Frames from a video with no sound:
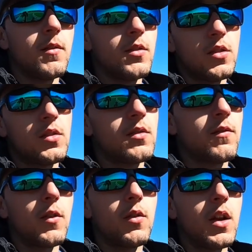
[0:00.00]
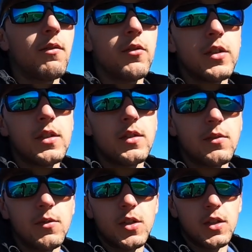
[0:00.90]
Just for whatever
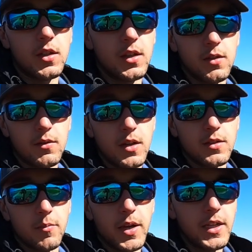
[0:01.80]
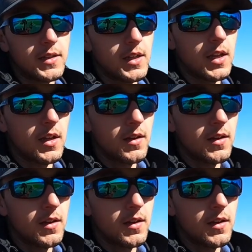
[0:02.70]
reason we couldn't get the reds to bite today,